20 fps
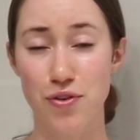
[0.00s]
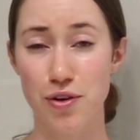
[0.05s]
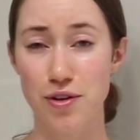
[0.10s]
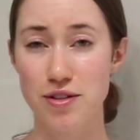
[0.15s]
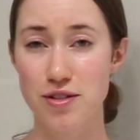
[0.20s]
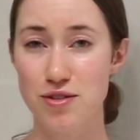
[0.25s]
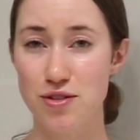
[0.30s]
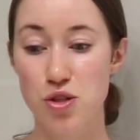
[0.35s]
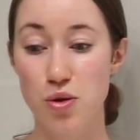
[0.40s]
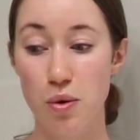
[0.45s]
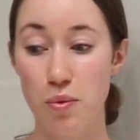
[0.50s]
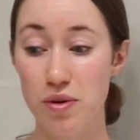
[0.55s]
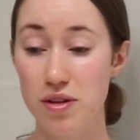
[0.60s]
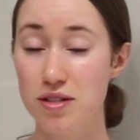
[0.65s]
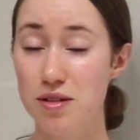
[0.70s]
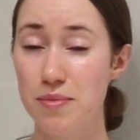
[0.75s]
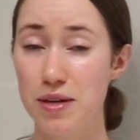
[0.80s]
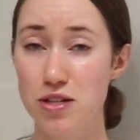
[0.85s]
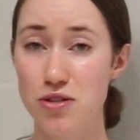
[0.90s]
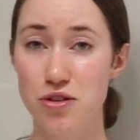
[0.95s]
first. So I wanted
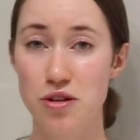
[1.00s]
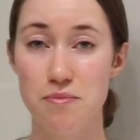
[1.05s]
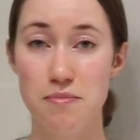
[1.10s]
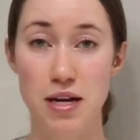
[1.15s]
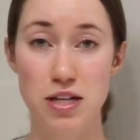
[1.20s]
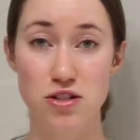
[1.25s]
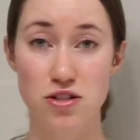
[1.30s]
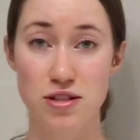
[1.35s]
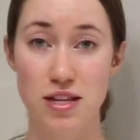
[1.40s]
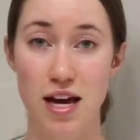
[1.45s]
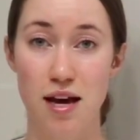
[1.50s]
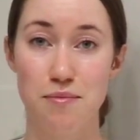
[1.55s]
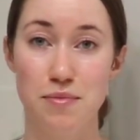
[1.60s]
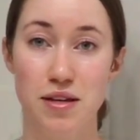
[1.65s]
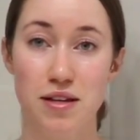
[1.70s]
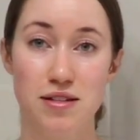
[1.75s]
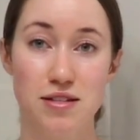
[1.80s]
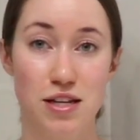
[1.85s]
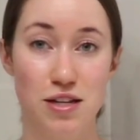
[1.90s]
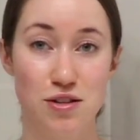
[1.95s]
to make sure to mention that
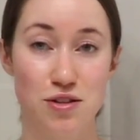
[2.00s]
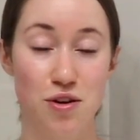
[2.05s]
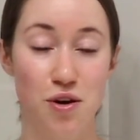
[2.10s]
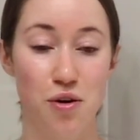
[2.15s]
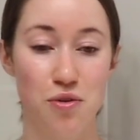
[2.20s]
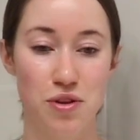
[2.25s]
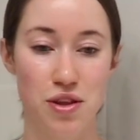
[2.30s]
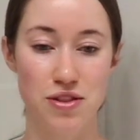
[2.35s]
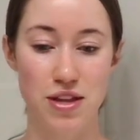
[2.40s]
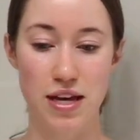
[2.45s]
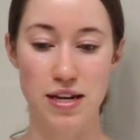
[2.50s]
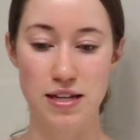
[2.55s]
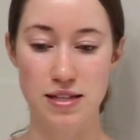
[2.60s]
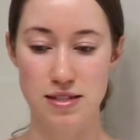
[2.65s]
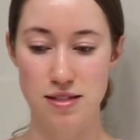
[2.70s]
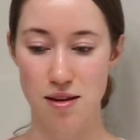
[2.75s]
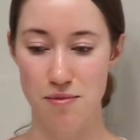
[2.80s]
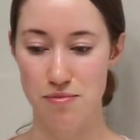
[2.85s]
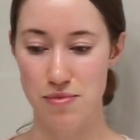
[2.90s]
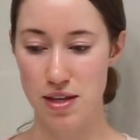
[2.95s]
because I know that that
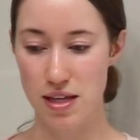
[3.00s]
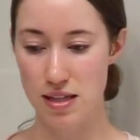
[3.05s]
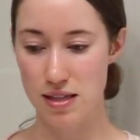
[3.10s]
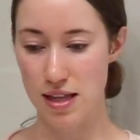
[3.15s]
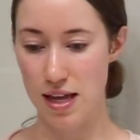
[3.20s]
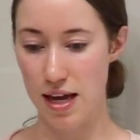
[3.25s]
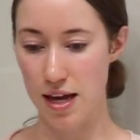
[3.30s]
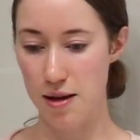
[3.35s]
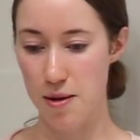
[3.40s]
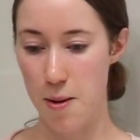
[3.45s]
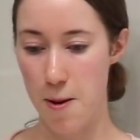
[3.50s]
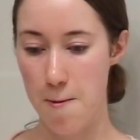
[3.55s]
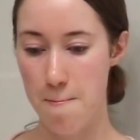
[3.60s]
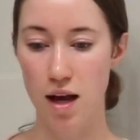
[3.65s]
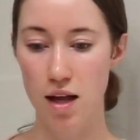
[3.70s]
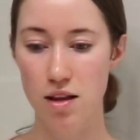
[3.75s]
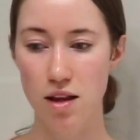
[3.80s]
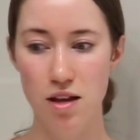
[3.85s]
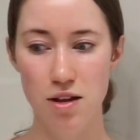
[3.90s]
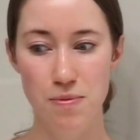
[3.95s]
is something that
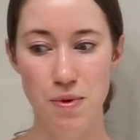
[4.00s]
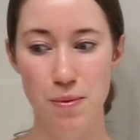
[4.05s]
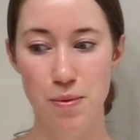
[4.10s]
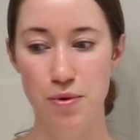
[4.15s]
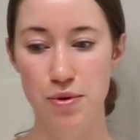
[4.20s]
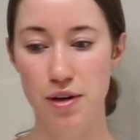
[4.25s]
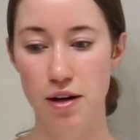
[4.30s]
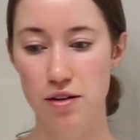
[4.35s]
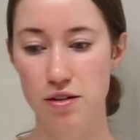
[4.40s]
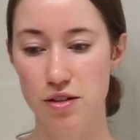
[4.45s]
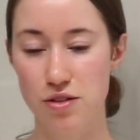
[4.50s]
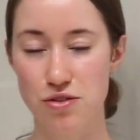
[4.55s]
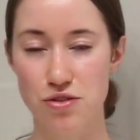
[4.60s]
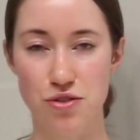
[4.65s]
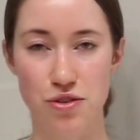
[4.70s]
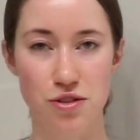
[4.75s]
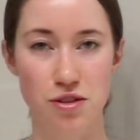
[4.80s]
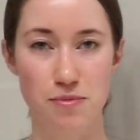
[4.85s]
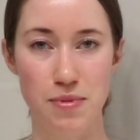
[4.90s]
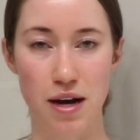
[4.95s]
a lot of people are
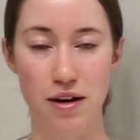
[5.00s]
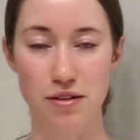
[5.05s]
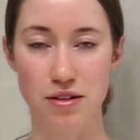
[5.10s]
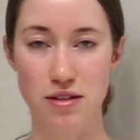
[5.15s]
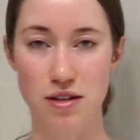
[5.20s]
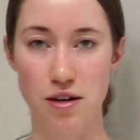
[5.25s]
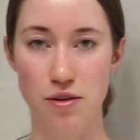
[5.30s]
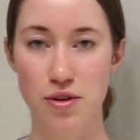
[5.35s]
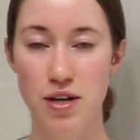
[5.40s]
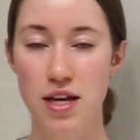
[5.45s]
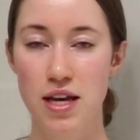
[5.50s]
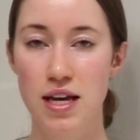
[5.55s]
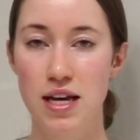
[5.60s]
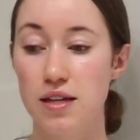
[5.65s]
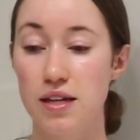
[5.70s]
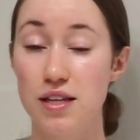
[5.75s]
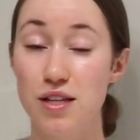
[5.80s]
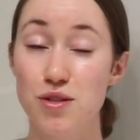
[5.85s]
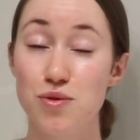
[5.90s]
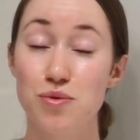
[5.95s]
concerned about, you know.
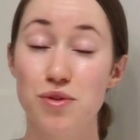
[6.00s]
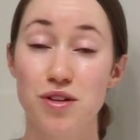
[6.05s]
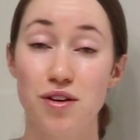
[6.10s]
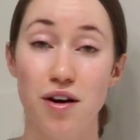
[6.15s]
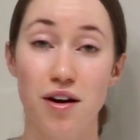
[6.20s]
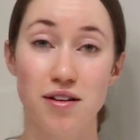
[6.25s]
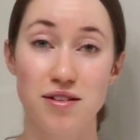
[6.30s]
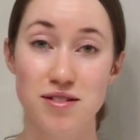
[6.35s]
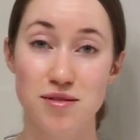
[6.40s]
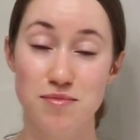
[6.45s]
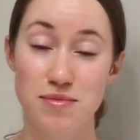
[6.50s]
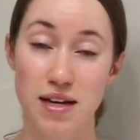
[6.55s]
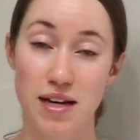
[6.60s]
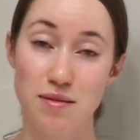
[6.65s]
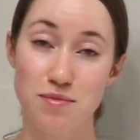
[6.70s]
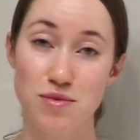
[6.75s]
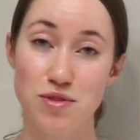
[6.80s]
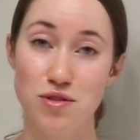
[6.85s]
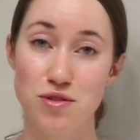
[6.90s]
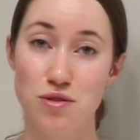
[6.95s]
It is really hard
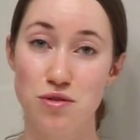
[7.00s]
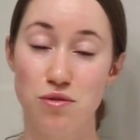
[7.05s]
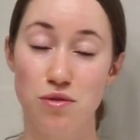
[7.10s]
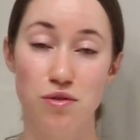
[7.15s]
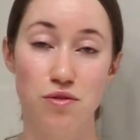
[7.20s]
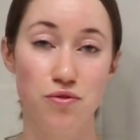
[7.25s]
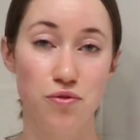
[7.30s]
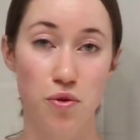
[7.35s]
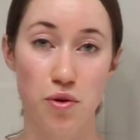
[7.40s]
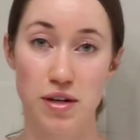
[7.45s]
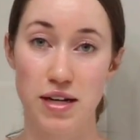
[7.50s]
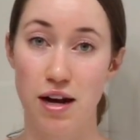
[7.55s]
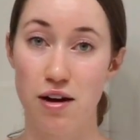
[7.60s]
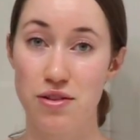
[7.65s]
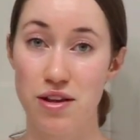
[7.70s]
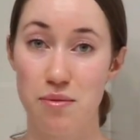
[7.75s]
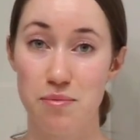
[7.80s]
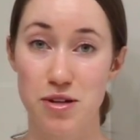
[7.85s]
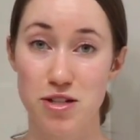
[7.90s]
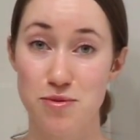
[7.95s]
sometimes to fork out
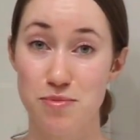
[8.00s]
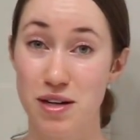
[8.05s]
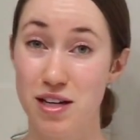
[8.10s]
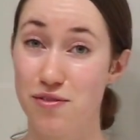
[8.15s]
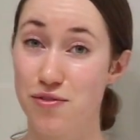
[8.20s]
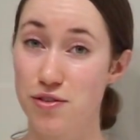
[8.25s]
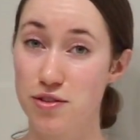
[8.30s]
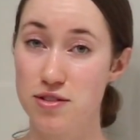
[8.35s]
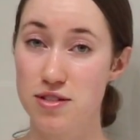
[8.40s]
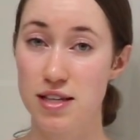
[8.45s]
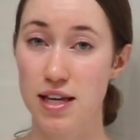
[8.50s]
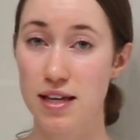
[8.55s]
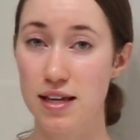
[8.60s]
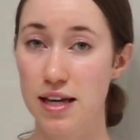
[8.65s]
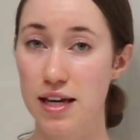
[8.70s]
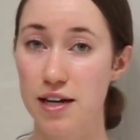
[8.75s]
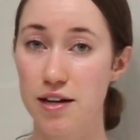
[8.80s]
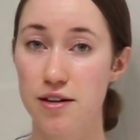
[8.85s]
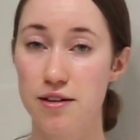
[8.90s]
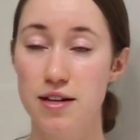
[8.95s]
that much money for
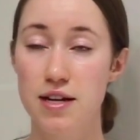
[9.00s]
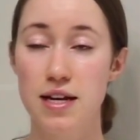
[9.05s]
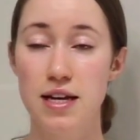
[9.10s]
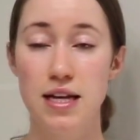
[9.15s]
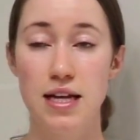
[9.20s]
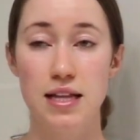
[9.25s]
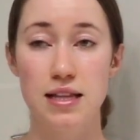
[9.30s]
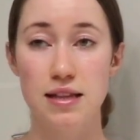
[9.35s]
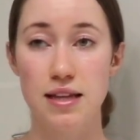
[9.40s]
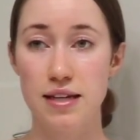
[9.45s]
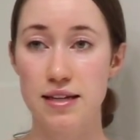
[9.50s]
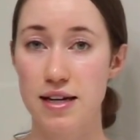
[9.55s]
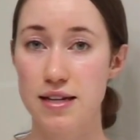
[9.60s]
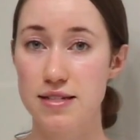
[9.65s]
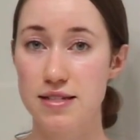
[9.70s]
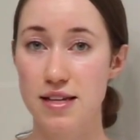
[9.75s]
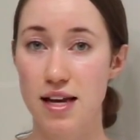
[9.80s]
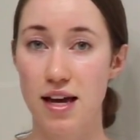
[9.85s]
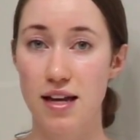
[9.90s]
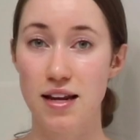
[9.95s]
skincare. Like I
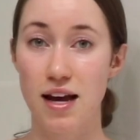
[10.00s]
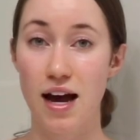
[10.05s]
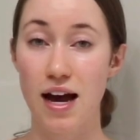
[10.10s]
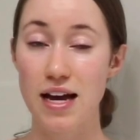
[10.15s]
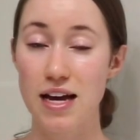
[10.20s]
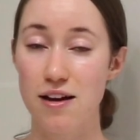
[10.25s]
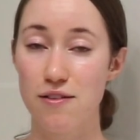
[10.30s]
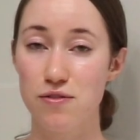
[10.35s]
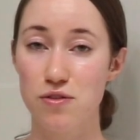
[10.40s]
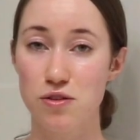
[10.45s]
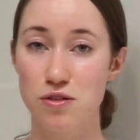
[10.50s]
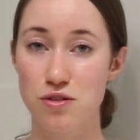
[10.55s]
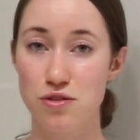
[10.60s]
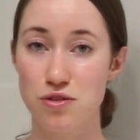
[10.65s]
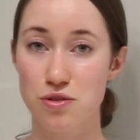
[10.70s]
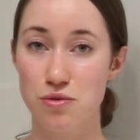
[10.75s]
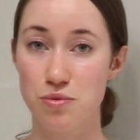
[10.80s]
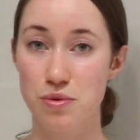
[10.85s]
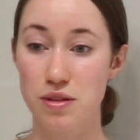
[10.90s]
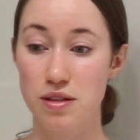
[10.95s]
said, I have learned
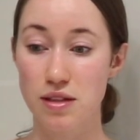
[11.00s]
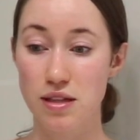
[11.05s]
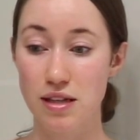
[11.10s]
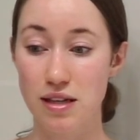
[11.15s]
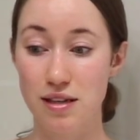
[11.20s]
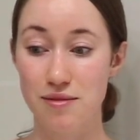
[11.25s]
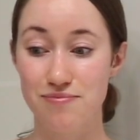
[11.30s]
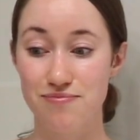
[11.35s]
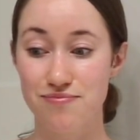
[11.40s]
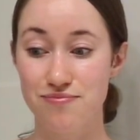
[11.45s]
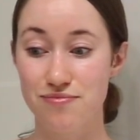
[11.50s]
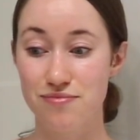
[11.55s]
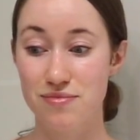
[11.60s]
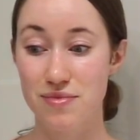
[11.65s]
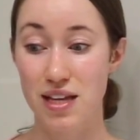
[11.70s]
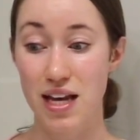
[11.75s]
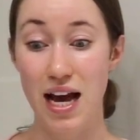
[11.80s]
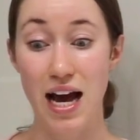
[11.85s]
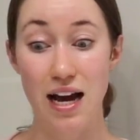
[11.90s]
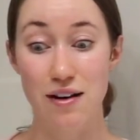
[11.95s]
to really
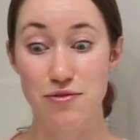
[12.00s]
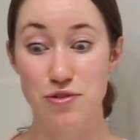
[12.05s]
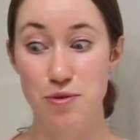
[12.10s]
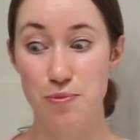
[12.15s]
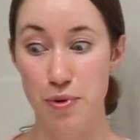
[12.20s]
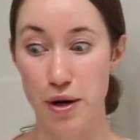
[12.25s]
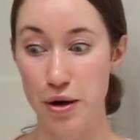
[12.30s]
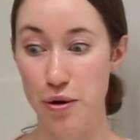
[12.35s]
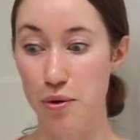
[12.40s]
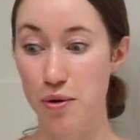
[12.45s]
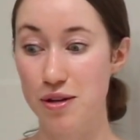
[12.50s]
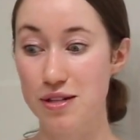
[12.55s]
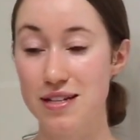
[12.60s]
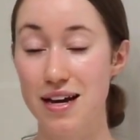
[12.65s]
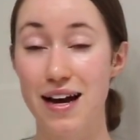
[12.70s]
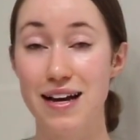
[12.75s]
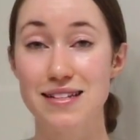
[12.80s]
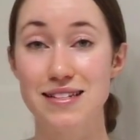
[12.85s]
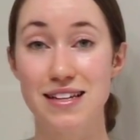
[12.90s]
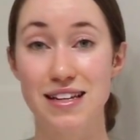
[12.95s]
have to
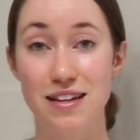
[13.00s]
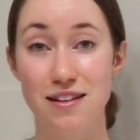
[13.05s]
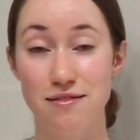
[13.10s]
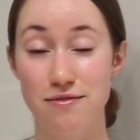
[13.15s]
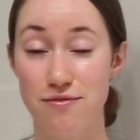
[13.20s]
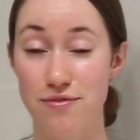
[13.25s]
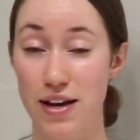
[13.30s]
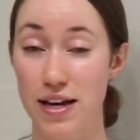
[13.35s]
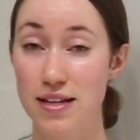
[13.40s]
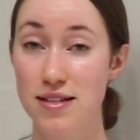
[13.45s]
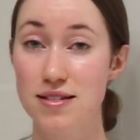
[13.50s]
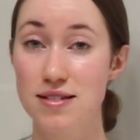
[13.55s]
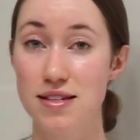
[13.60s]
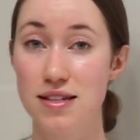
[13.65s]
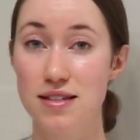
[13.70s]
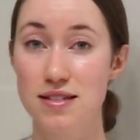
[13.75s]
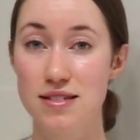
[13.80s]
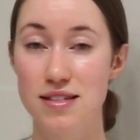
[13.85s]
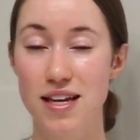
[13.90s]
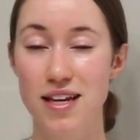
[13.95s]
prioritize and invest
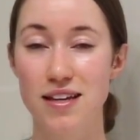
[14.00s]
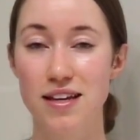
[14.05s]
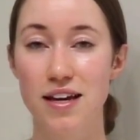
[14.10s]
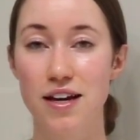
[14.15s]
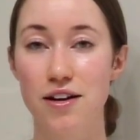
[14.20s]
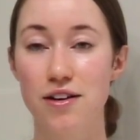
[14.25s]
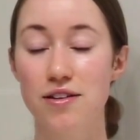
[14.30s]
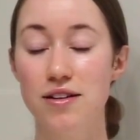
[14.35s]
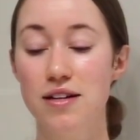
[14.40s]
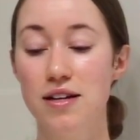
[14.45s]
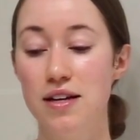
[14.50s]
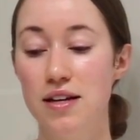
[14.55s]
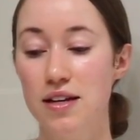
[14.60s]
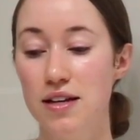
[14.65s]
in skincare